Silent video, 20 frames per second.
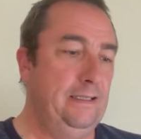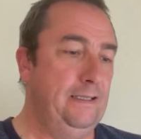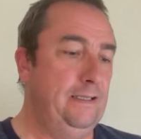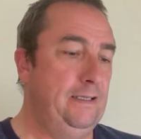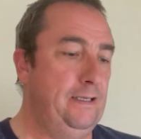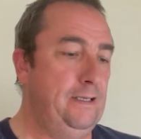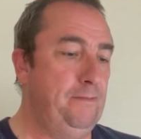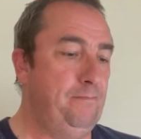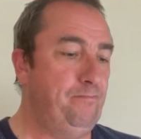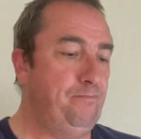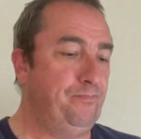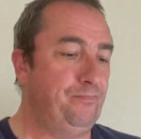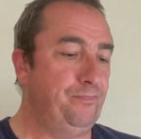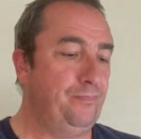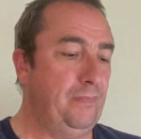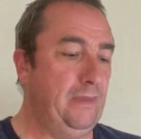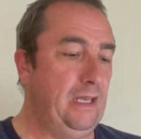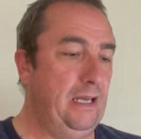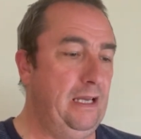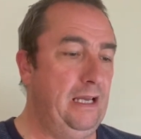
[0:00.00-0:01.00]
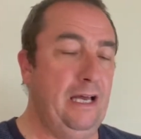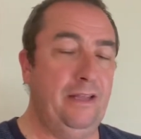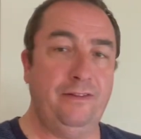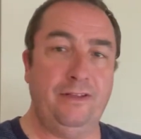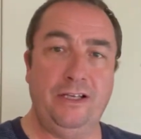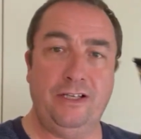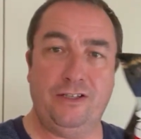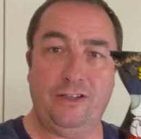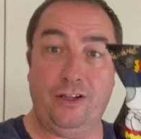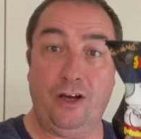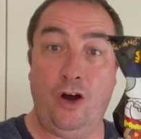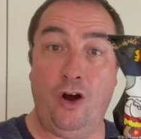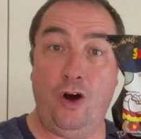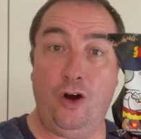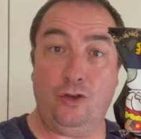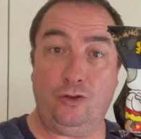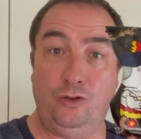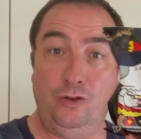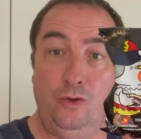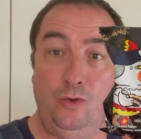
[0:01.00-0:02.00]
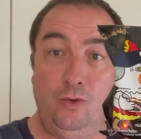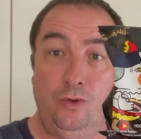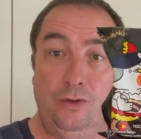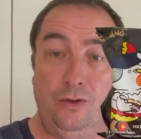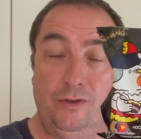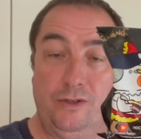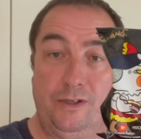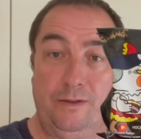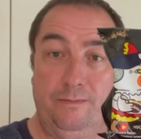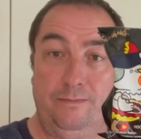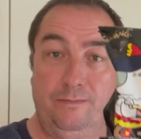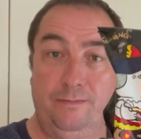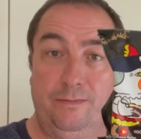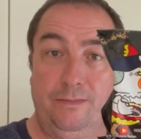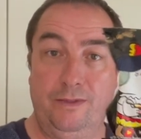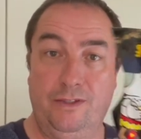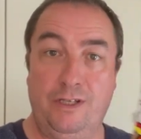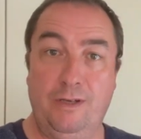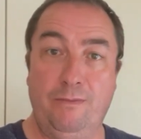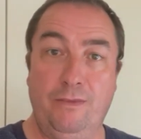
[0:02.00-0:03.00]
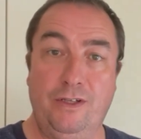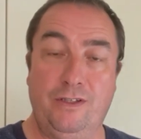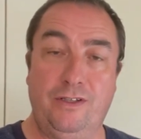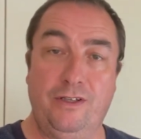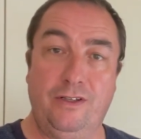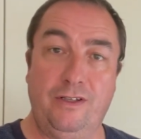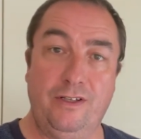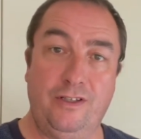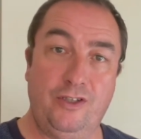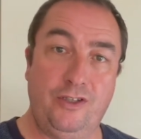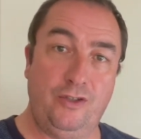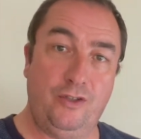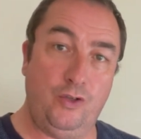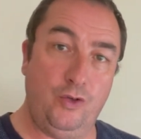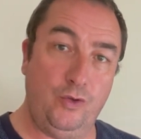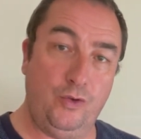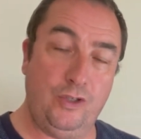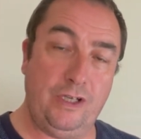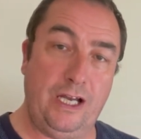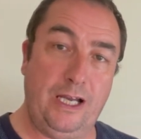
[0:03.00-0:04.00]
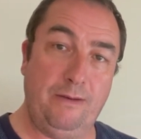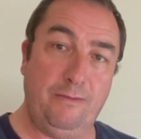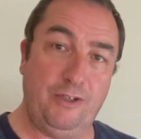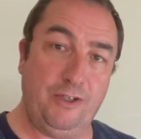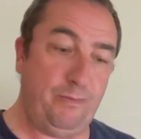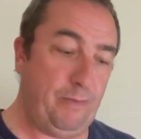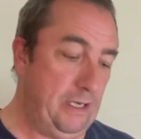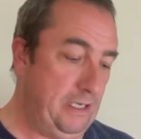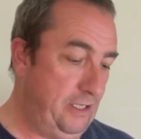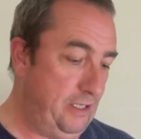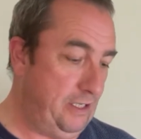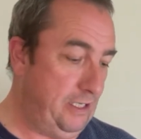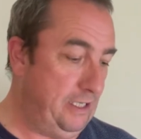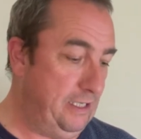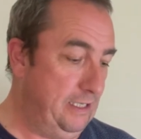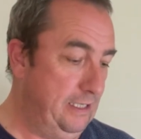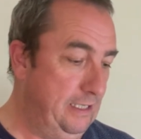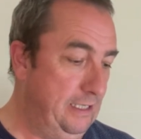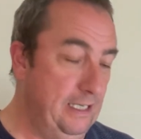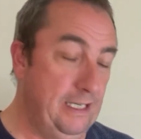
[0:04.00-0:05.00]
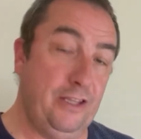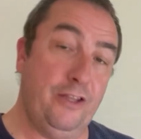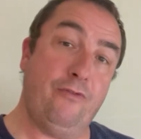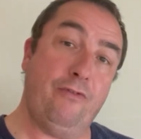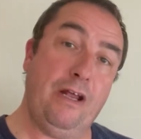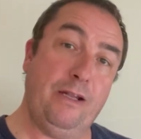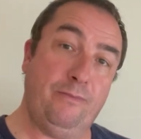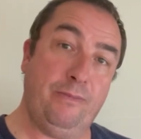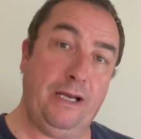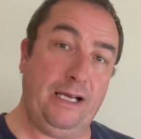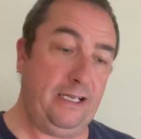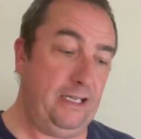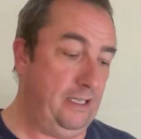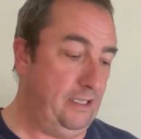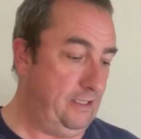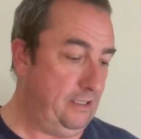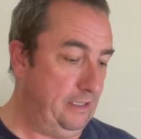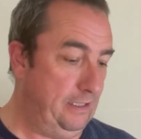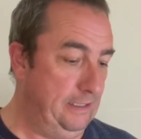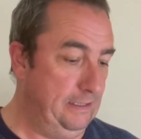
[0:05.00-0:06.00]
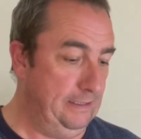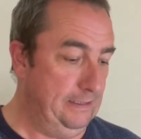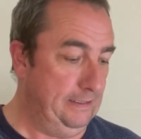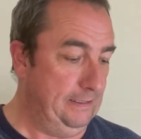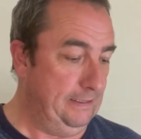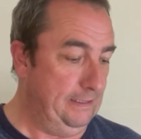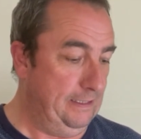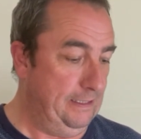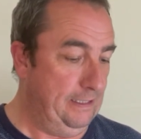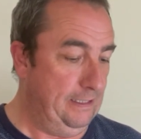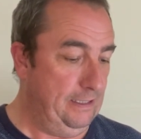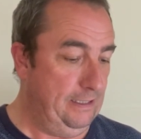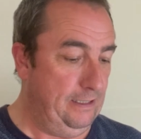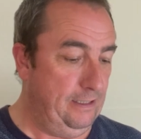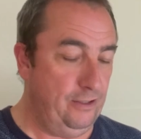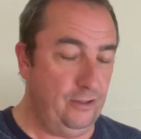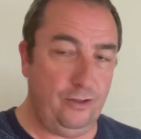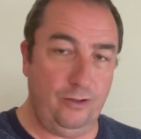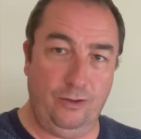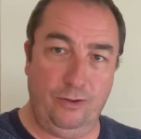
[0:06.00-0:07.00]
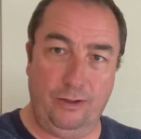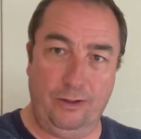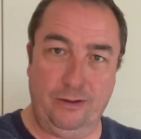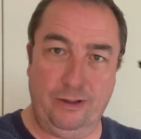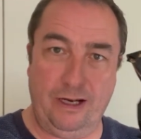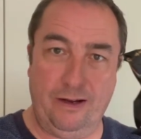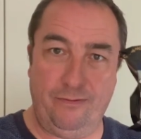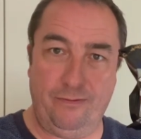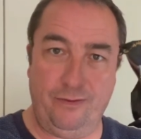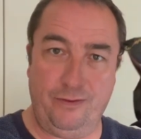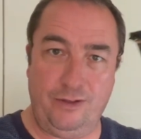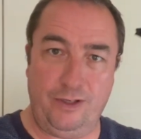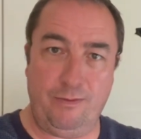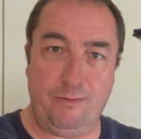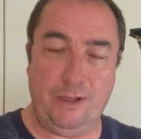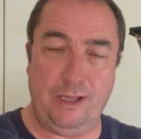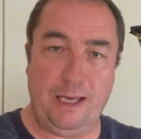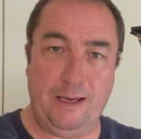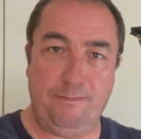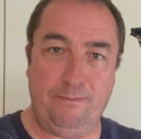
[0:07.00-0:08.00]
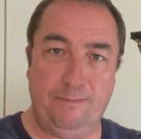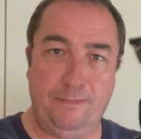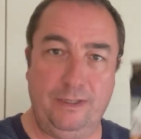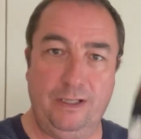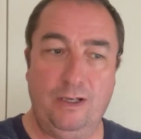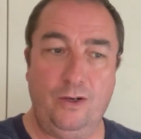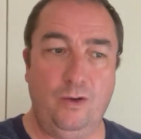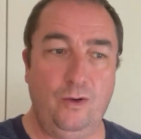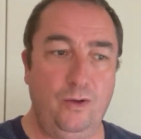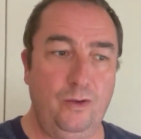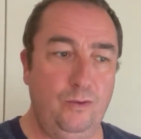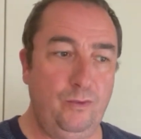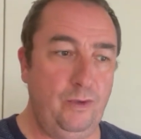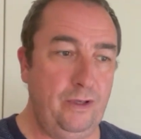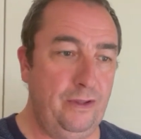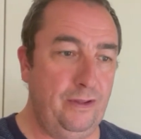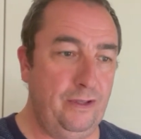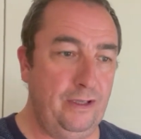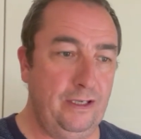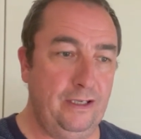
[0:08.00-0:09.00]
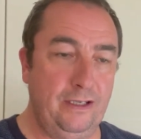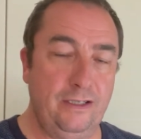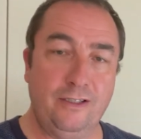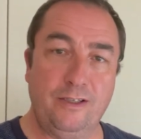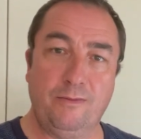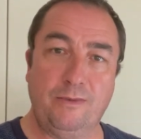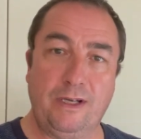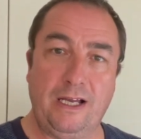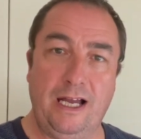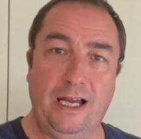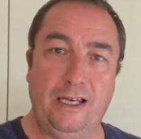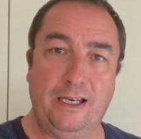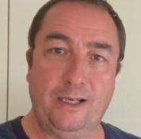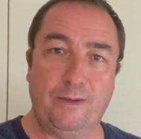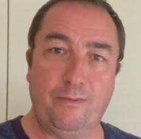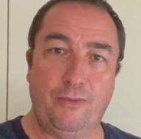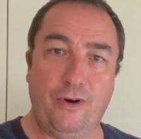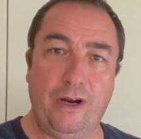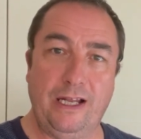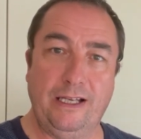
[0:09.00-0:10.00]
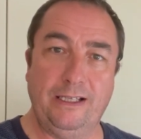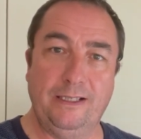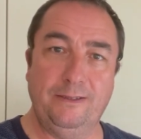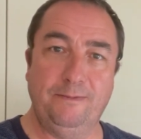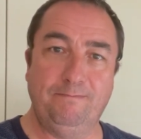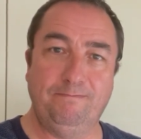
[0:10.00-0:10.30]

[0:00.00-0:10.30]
Um, and these are the hot noodles, similar to the two times spicy in the red packets. So I'm gonna have some of them with uh, some garlic bread.